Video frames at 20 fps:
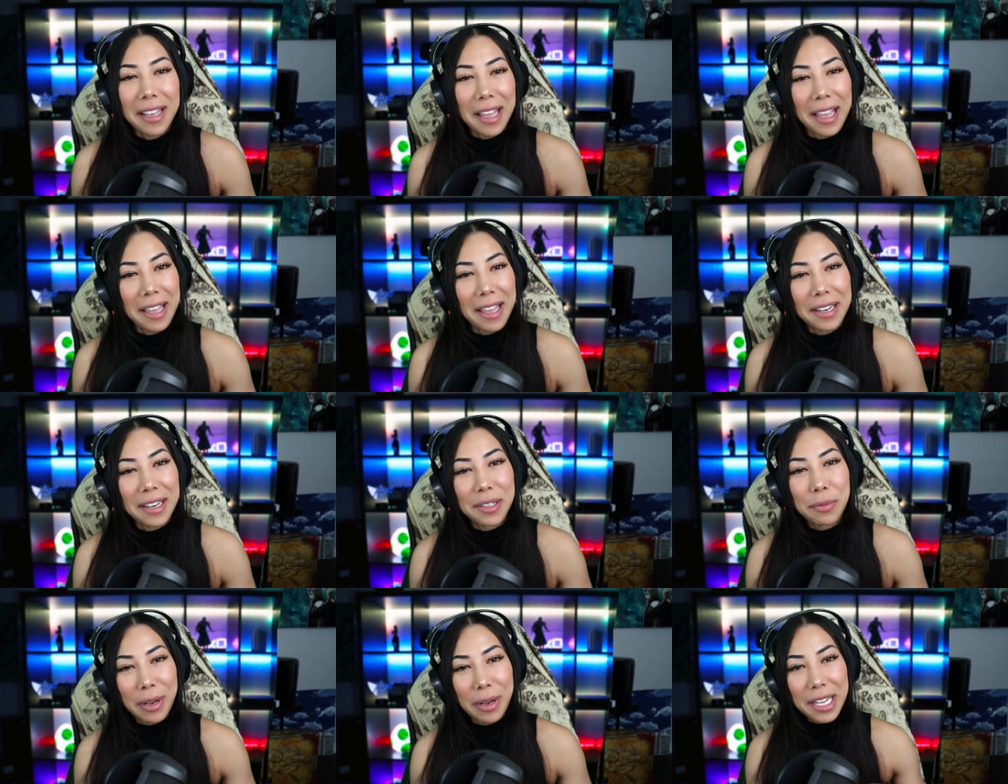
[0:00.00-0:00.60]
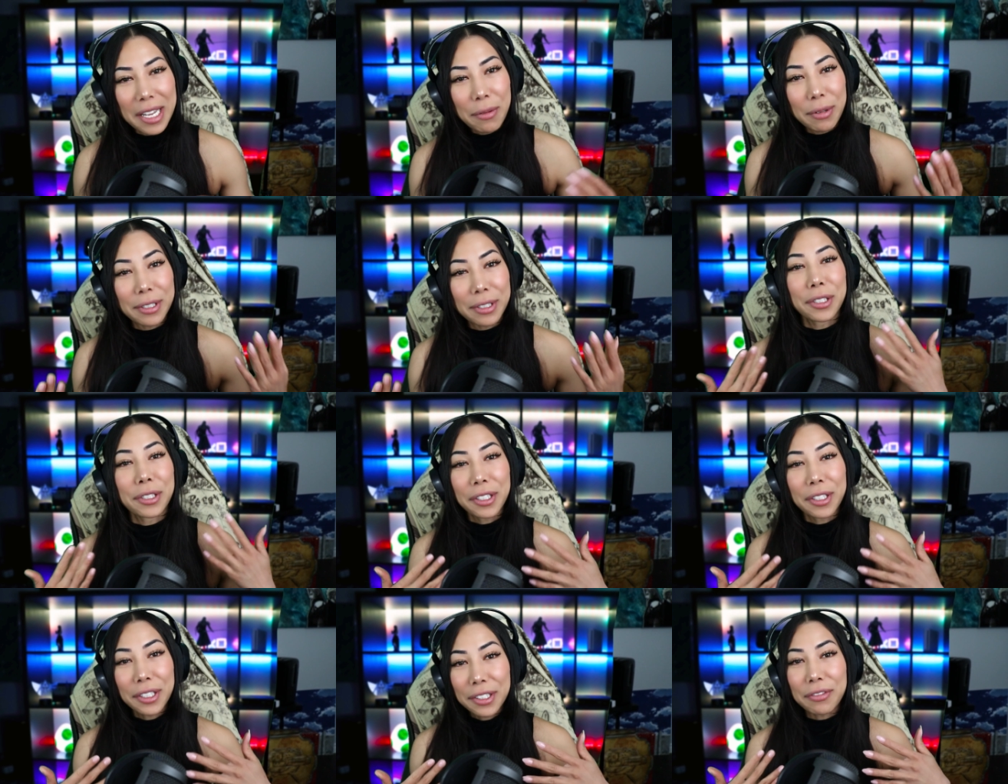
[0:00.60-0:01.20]
And when he
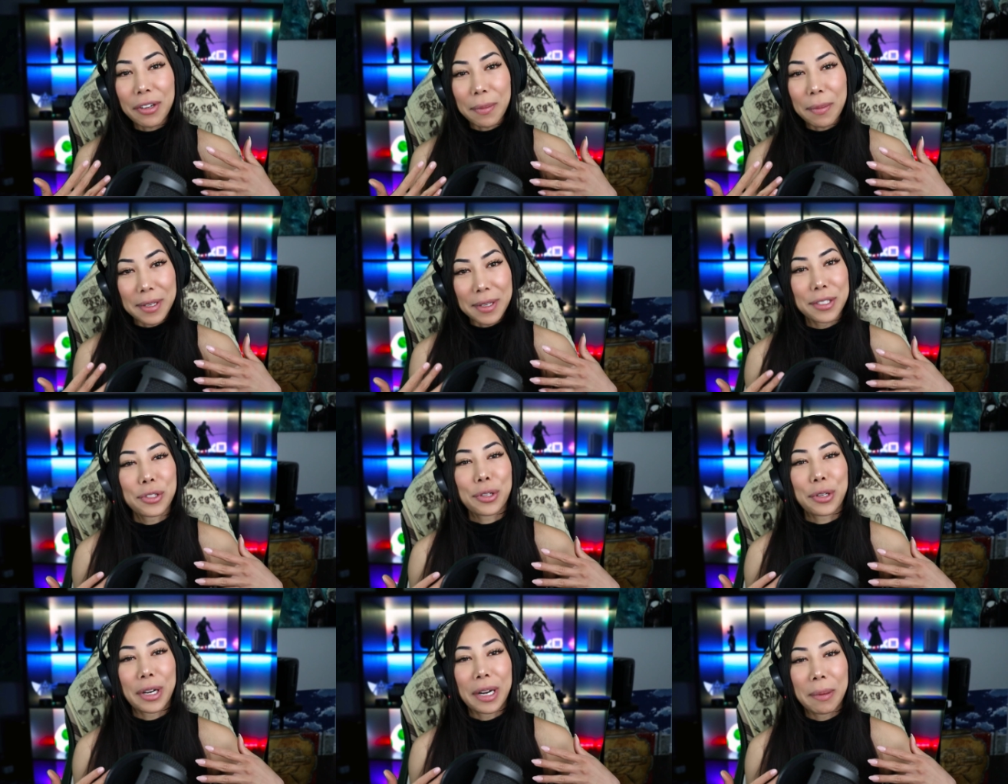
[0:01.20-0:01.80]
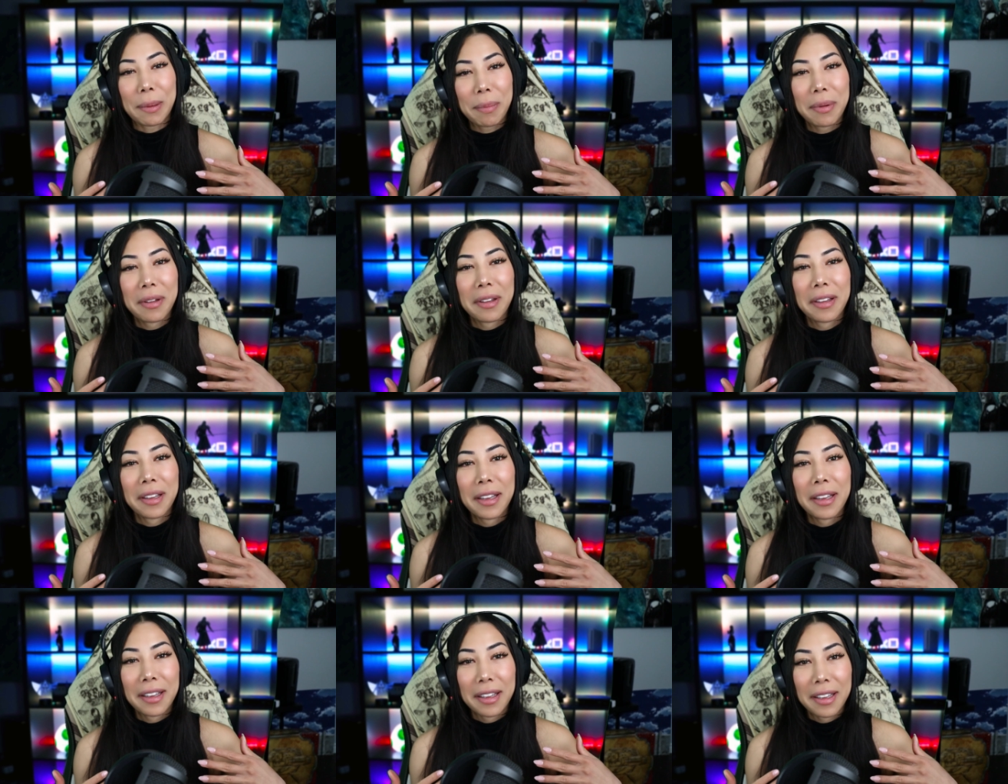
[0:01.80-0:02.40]
returned from his trip,
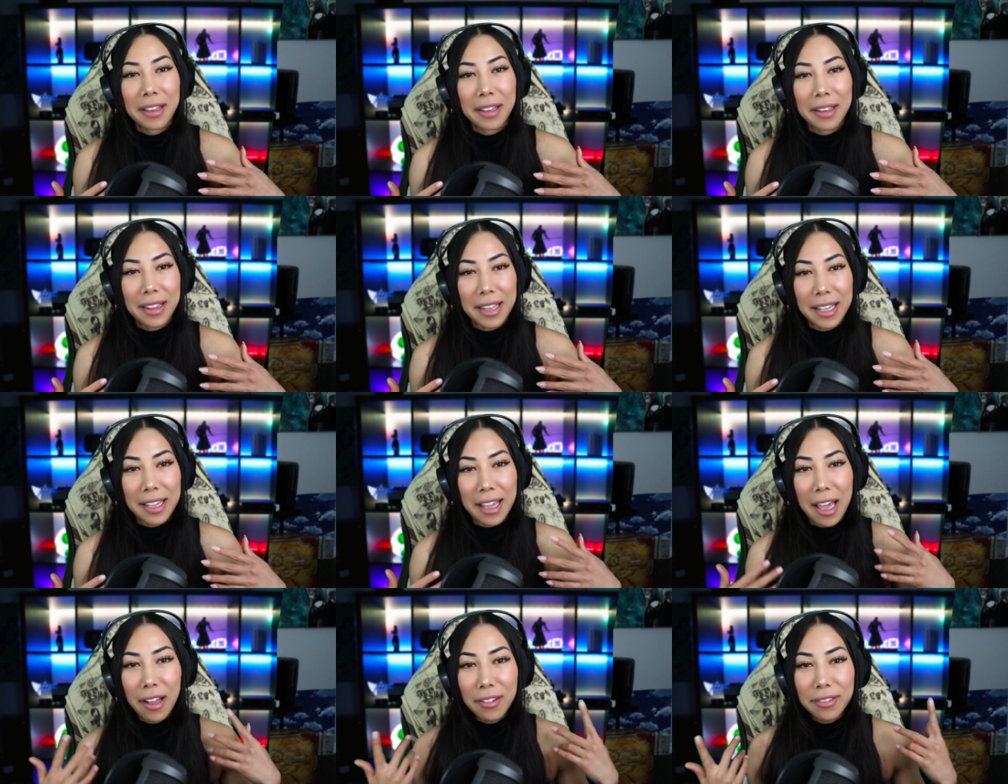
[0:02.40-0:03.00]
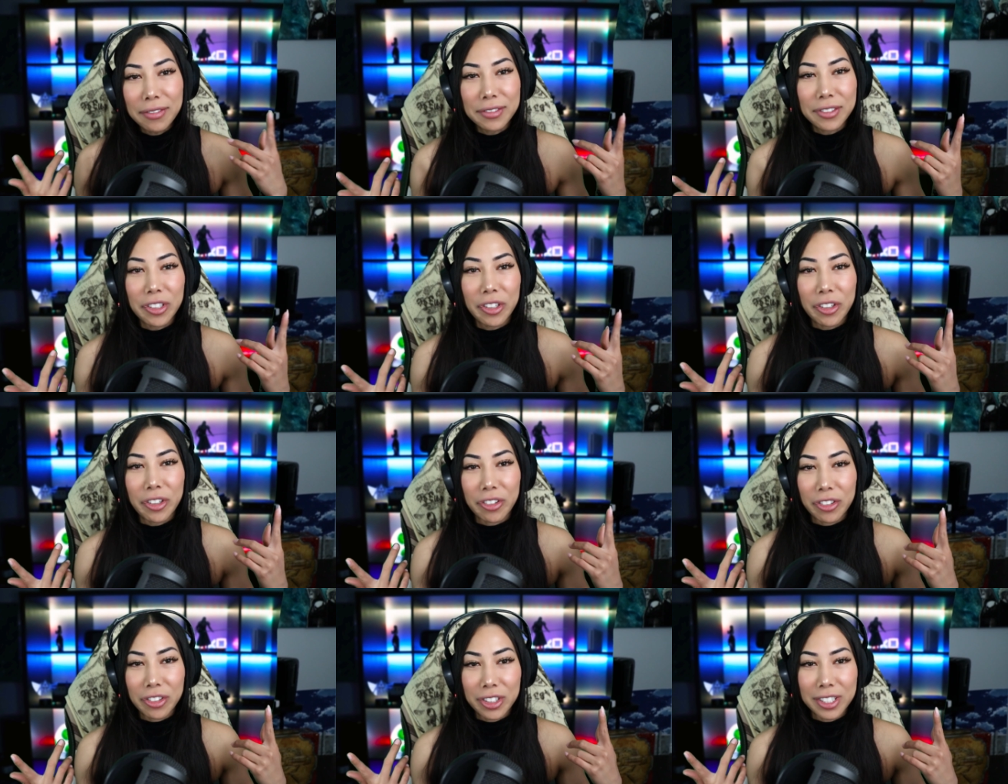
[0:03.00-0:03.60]
the elf
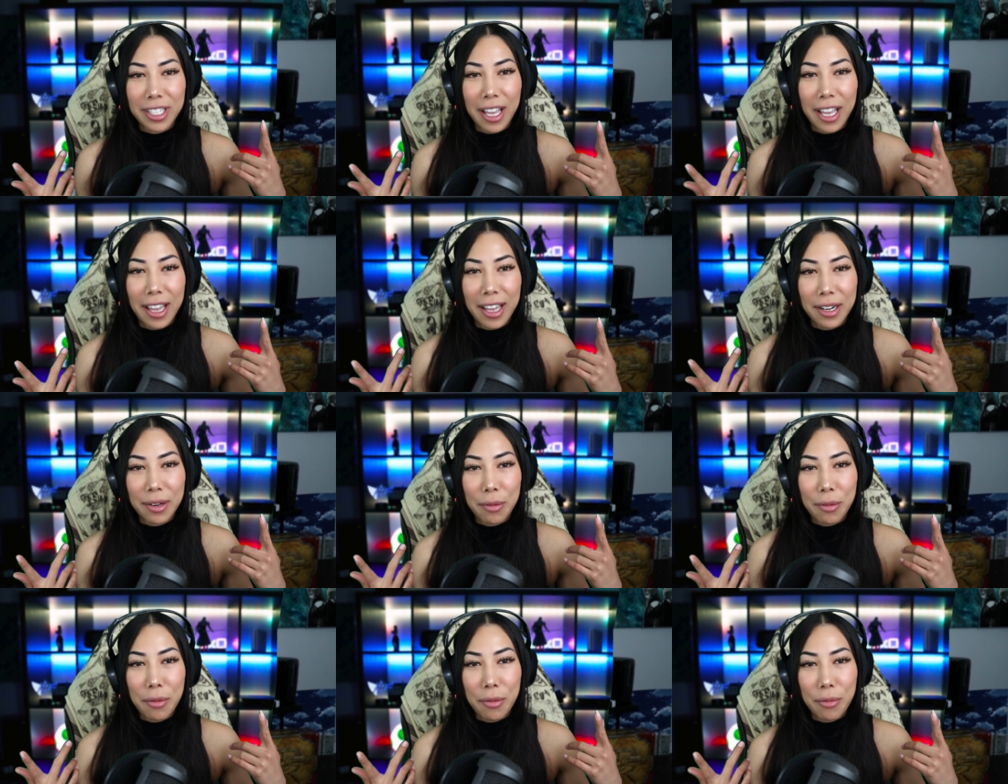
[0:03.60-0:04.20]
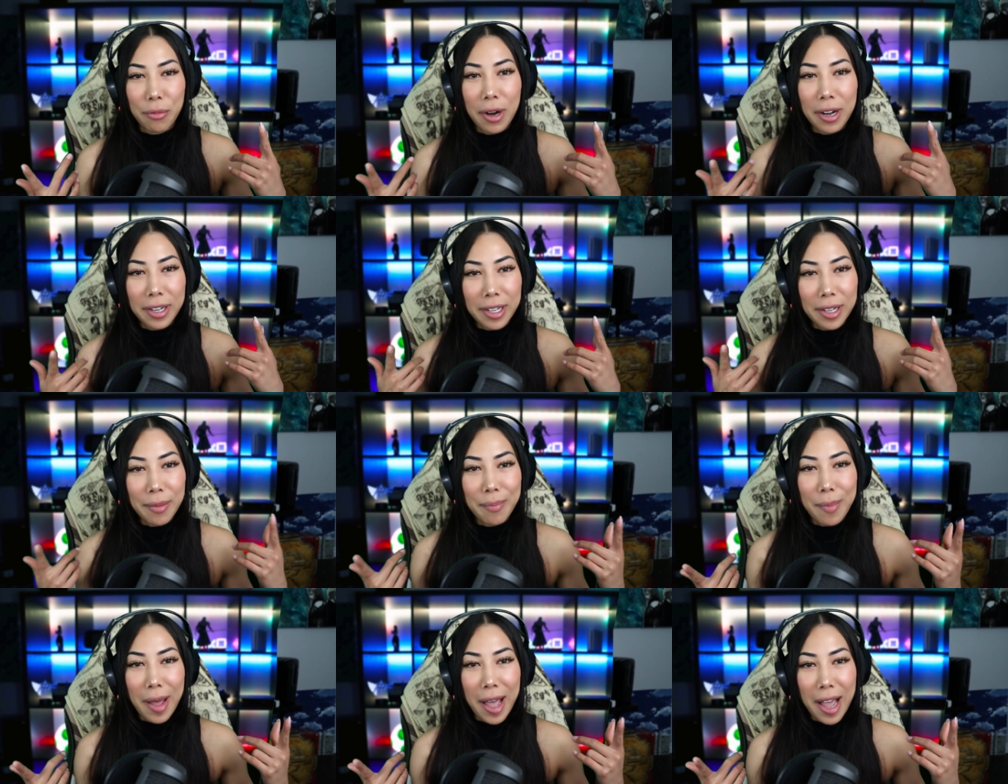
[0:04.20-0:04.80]
dude said,
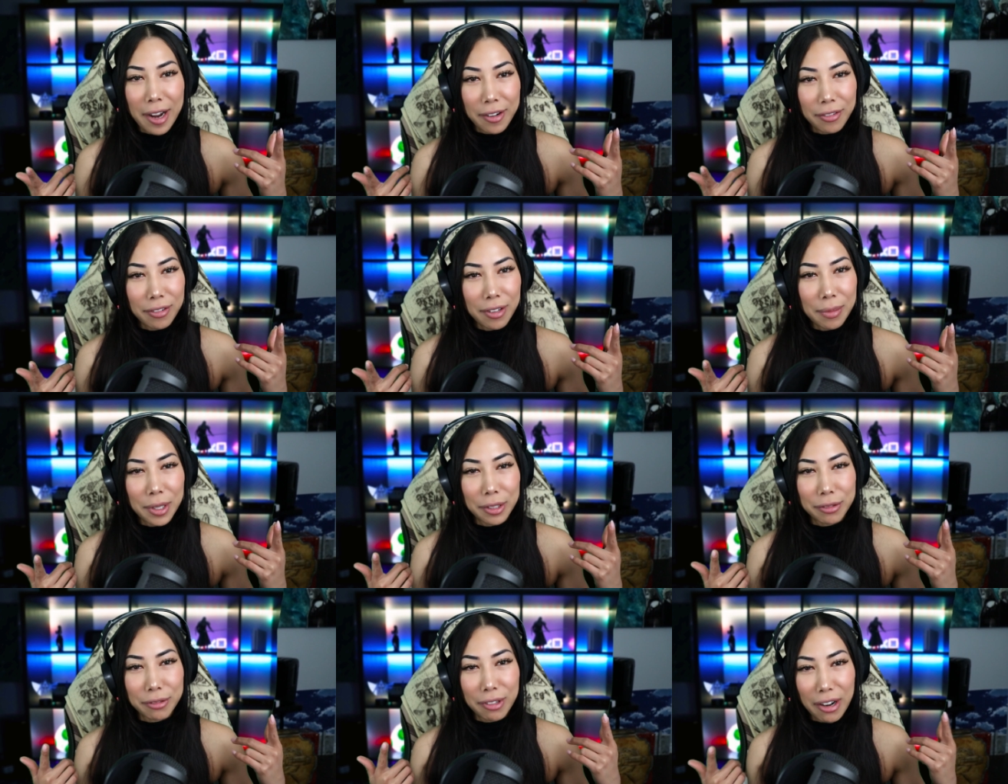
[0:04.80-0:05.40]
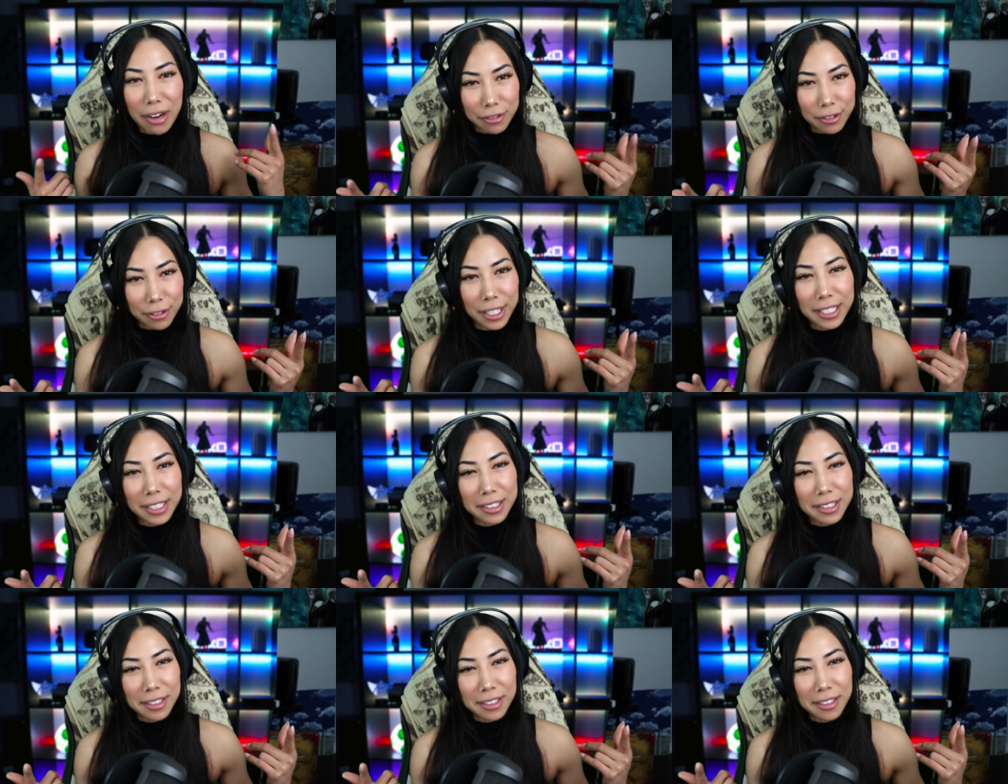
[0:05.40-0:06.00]
Welcome back from your reverend.